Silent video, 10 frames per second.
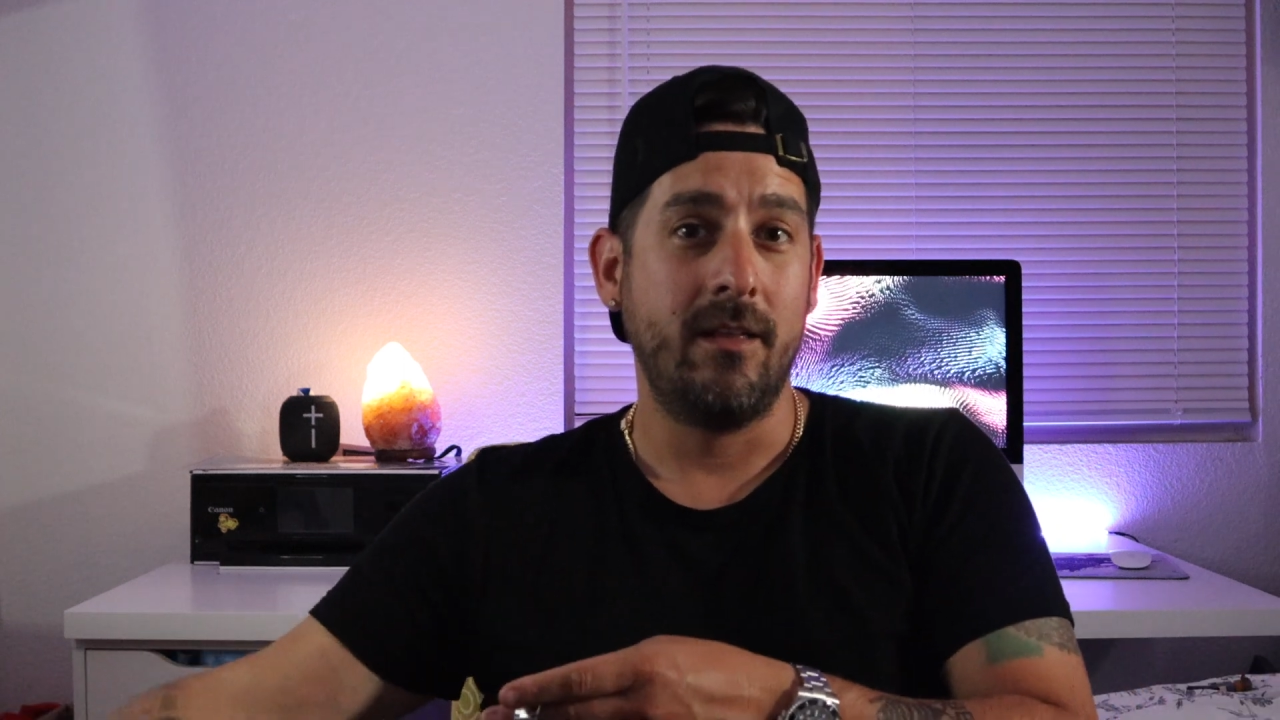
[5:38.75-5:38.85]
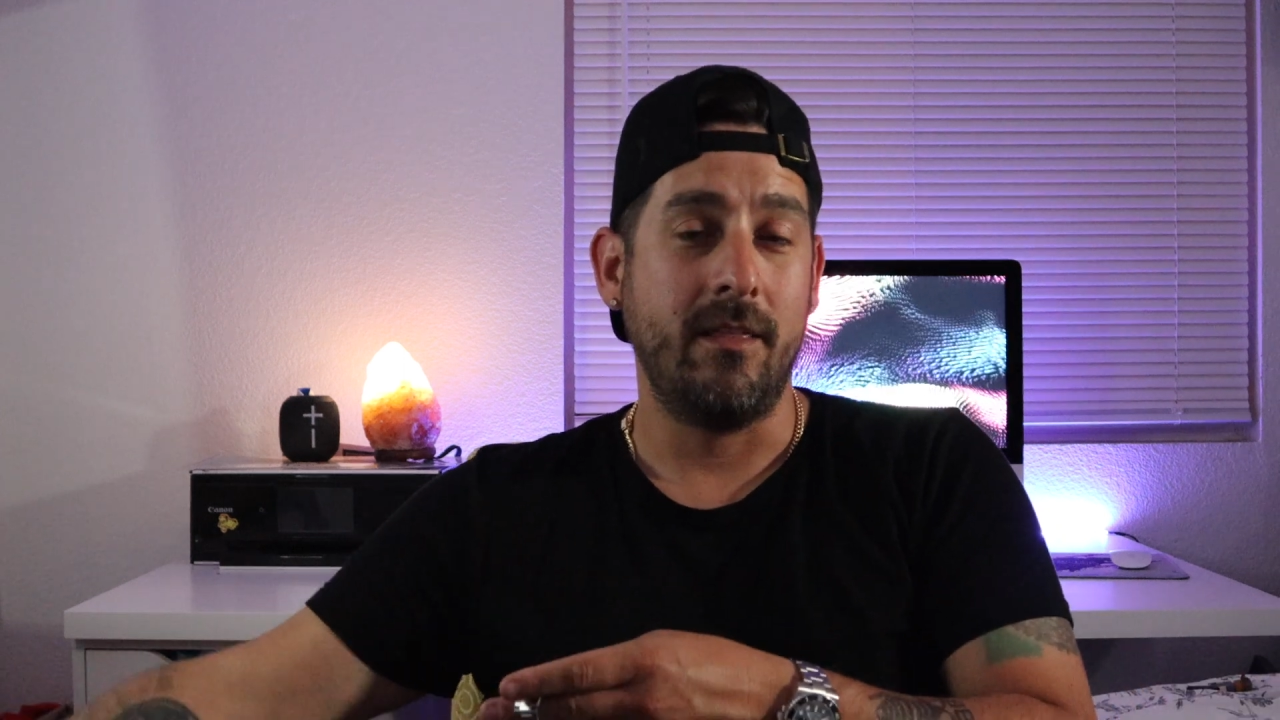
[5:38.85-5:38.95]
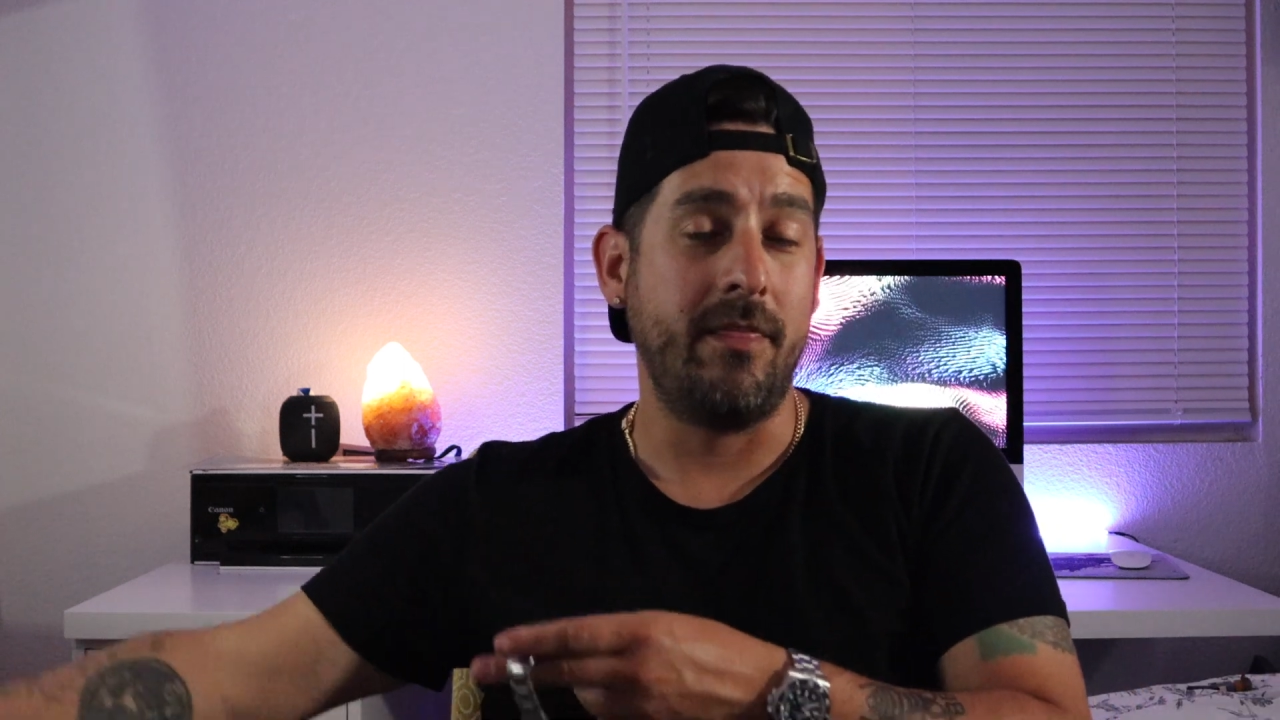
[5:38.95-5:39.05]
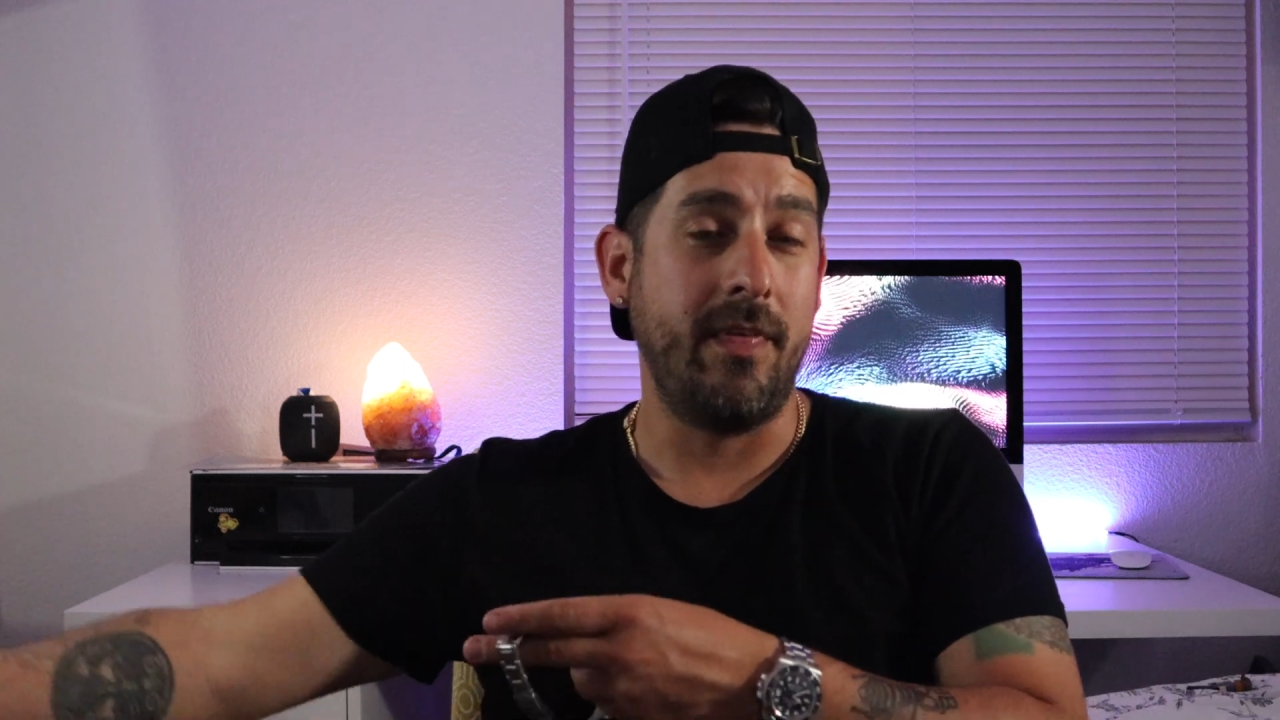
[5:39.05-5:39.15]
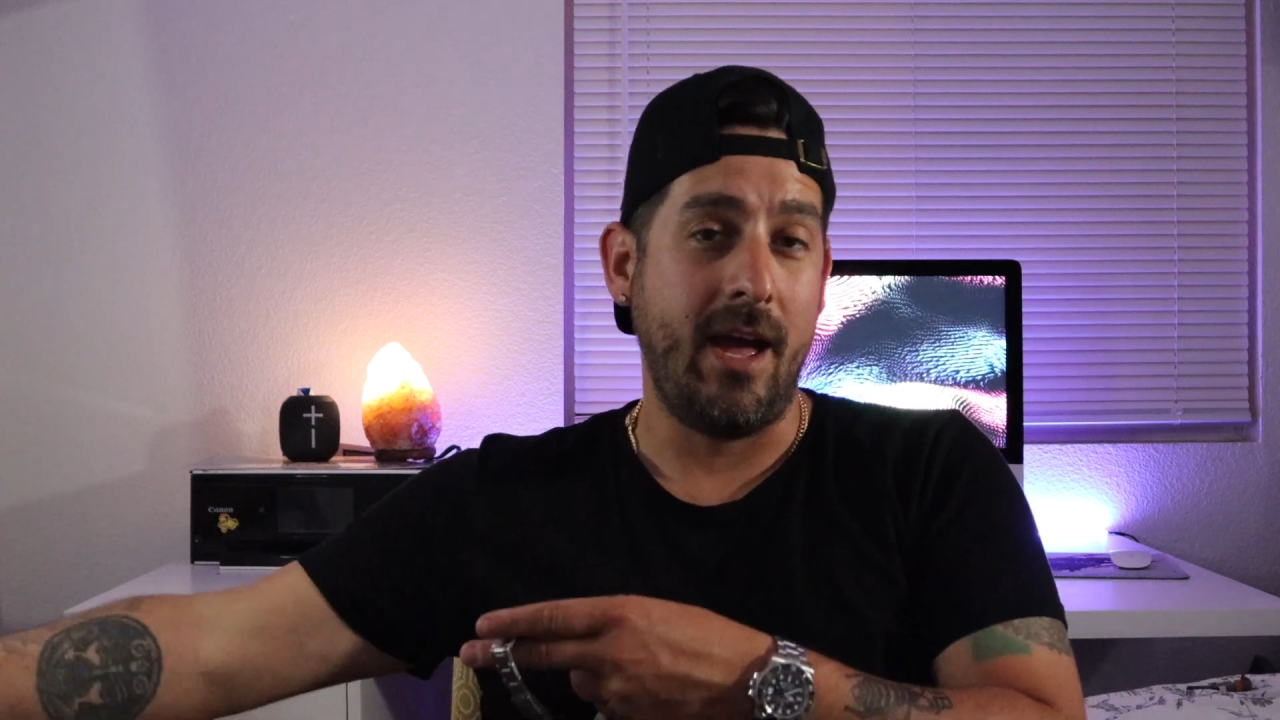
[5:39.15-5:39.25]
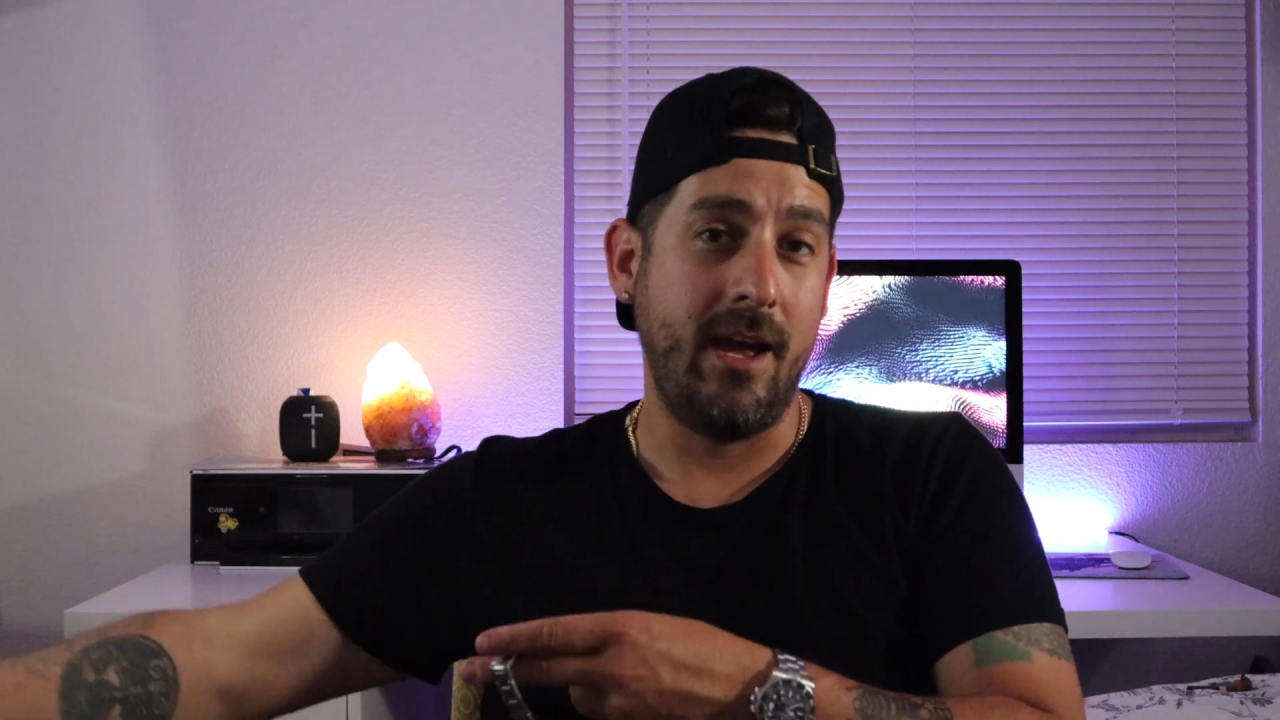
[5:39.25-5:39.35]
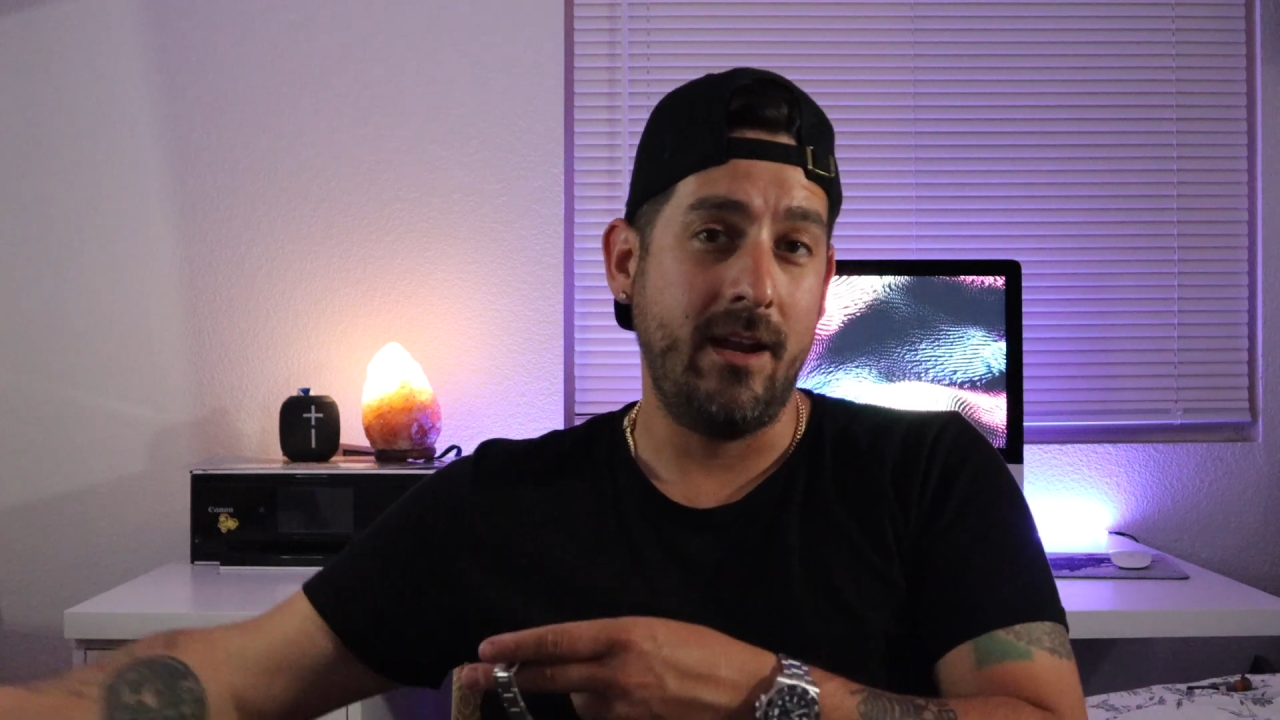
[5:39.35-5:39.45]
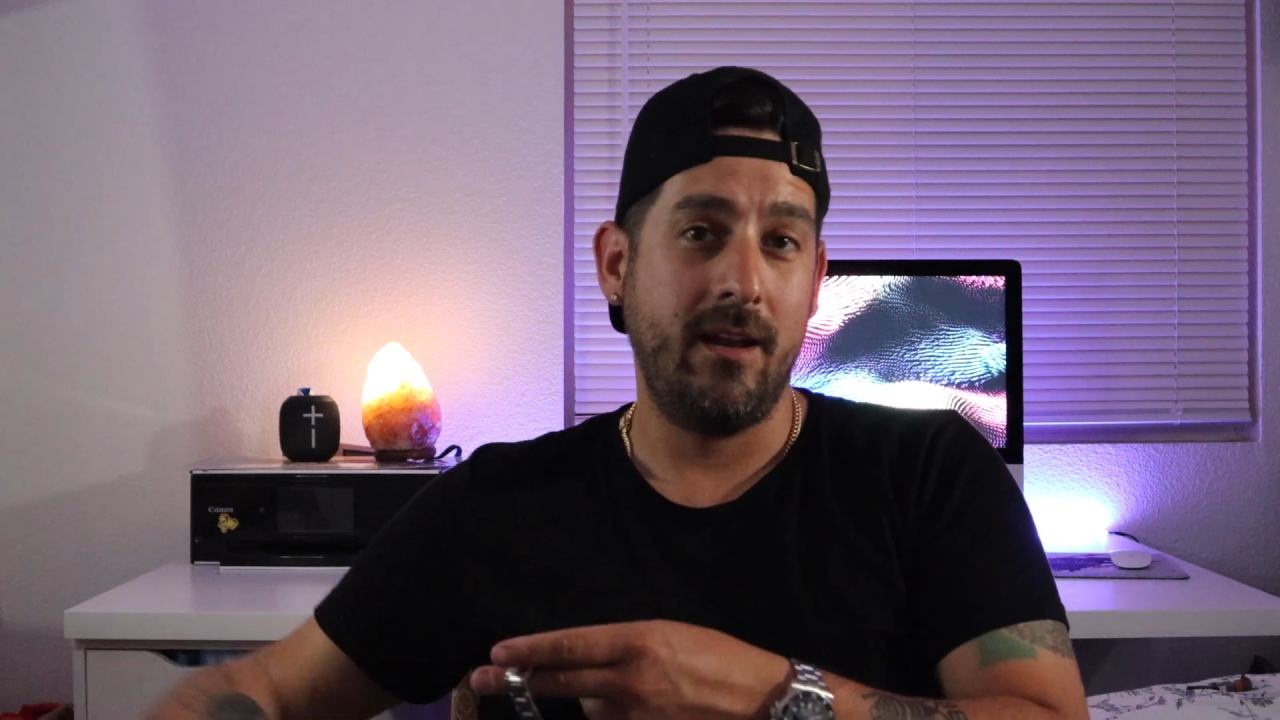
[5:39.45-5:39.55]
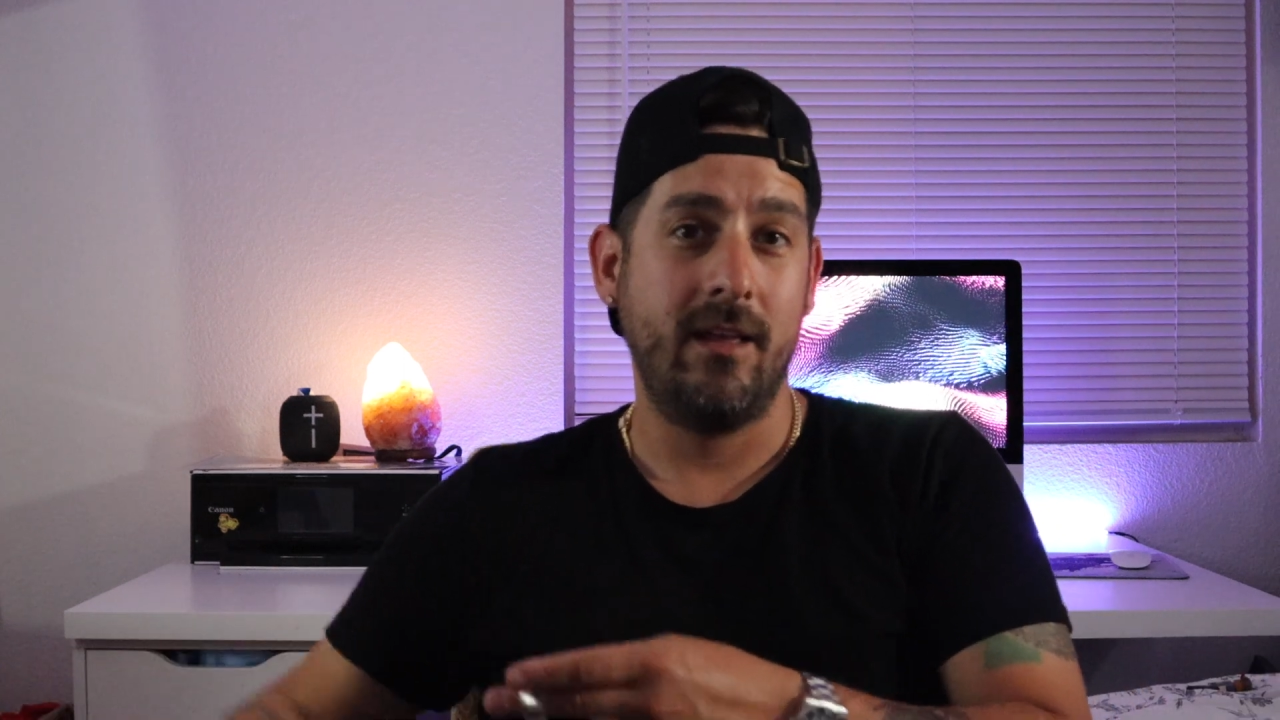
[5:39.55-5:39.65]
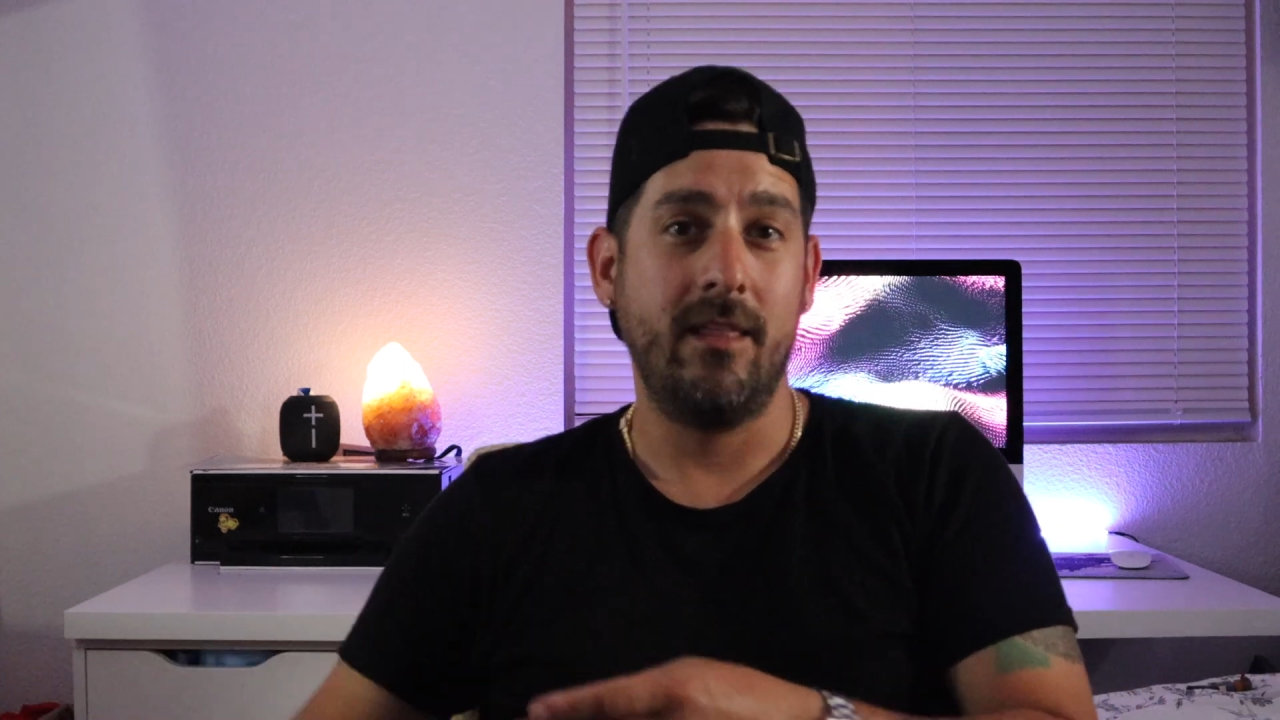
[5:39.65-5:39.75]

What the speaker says: that,